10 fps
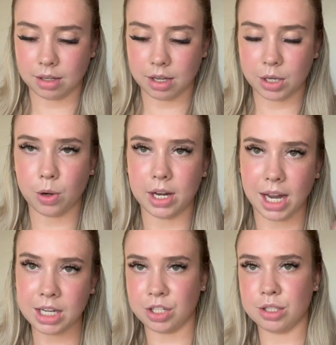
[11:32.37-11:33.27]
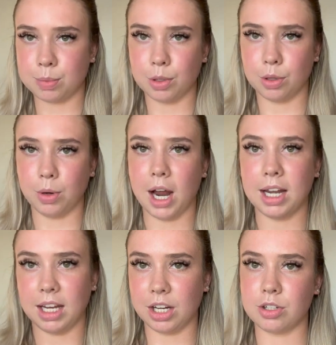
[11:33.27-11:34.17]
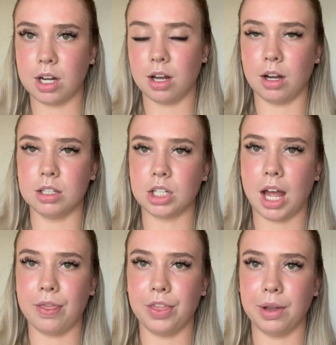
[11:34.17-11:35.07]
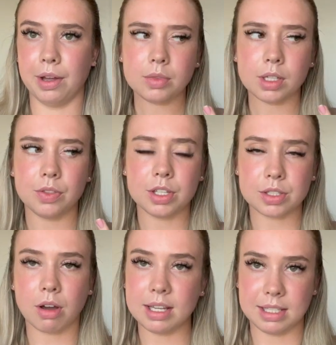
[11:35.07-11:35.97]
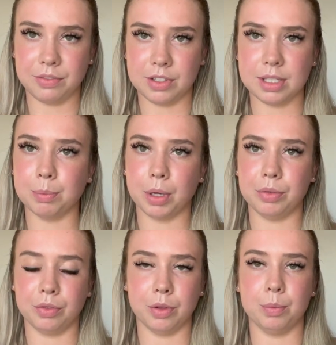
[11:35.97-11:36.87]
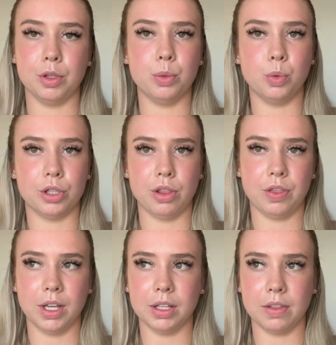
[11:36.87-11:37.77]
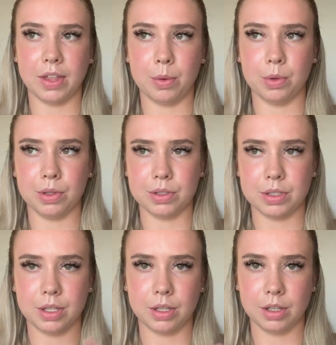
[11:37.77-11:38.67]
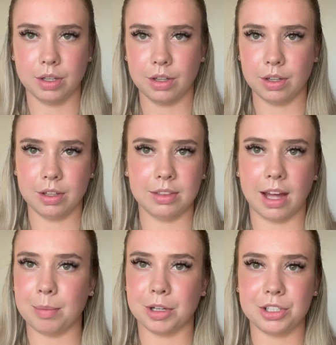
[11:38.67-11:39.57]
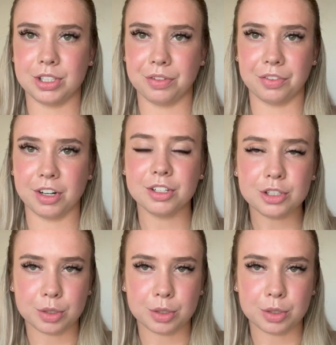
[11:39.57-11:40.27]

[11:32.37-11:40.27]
I got an extra small and an extra large and the, the size difference in both of them, you wouldn't think that there was that much difference.